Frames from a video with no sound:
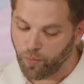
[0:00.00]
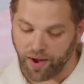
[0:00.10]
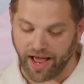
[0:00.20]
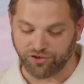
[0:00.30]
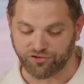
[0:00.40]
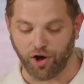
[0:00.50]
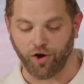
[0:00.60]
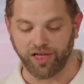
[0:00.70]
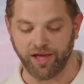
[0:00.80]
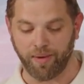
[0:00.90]
When I
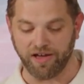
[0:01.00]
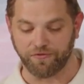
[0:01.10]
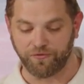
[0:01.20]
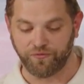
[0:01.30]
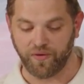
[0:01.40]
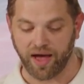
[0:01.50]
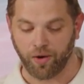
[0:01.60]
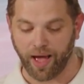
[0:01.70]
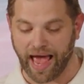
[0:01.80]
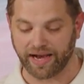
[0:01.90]
saw him, I
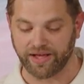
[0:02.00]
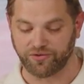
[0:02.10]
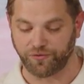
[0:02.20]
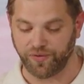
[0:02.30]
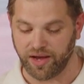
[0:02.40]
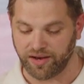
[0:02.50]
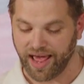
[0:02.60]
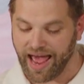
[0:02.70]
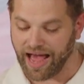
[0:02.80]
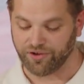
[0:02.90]
fell at his
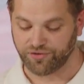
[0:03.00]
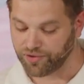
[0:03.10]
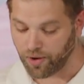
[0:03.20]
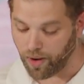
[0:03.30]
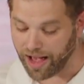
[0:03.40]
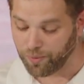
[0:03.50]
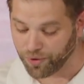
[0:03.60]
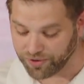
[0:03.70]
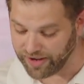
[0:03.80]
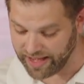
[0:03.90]
feet as though I
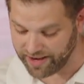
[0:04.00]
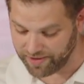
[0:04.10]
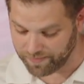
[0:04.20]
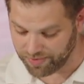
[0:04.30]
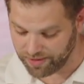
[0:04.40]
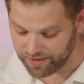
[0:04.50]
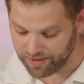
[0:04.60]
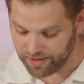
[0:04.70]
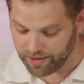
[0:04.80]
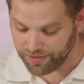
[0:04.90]
were dead.
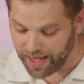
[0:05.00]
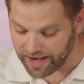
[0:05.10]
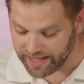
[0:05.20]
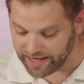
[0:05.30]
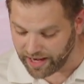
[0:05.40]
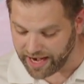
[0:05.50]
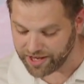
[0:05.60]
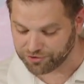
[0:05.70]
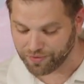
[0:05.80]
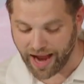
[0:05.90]
Then he
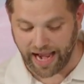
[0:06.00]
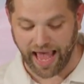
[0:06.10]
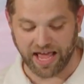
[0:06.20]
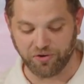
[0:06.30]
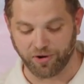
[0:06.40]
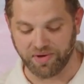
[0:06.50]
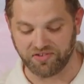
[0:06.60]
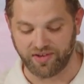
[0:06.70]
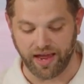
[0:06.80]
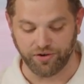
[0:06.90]
laid his right hand on
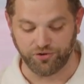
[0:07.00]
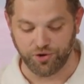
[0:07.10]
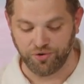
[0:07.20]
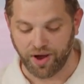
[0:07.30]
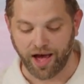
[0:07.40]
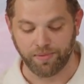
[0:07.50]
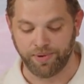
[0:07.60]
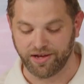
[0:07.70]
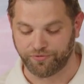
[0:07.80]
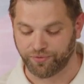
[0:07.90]
me, saying, Do not
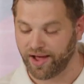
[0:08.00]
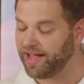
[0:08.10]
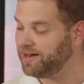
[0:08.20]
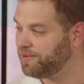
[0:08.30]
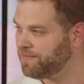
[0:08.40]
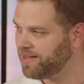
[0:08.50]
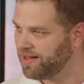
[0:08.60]
be afraid.